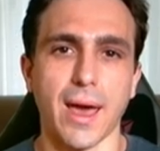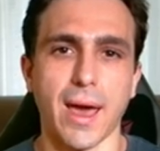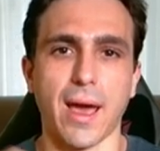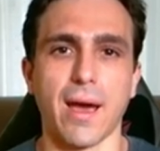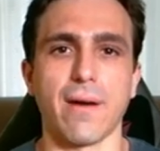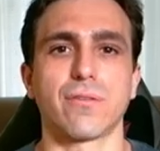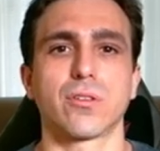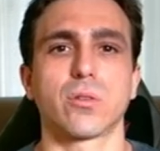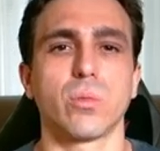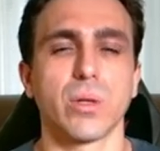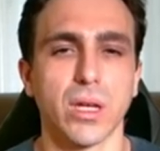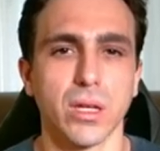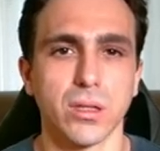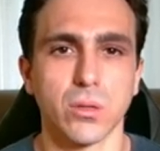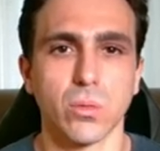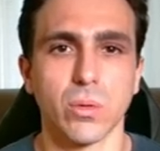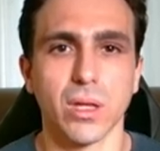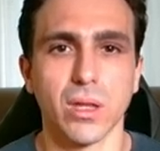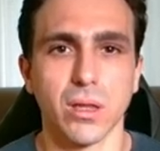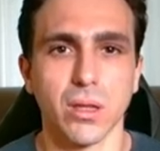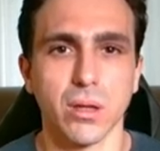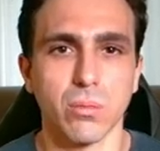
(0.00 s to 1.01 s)
after we get the
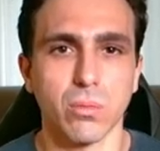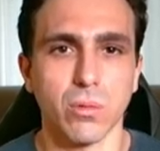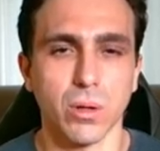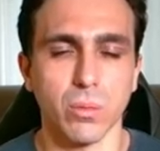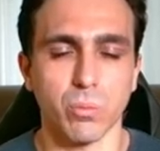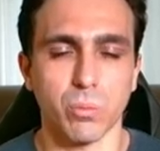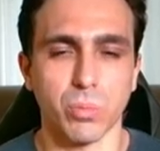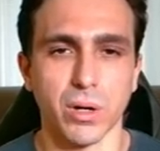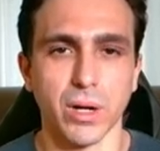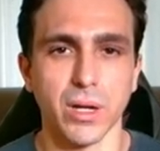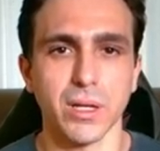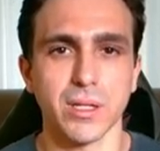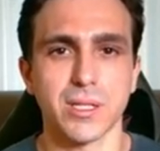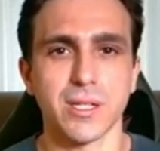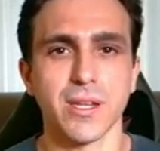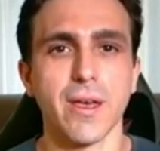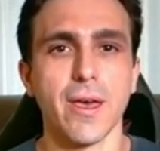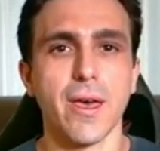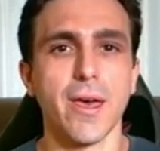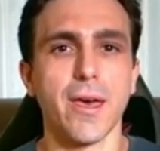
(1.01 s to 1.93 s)
weekly breaks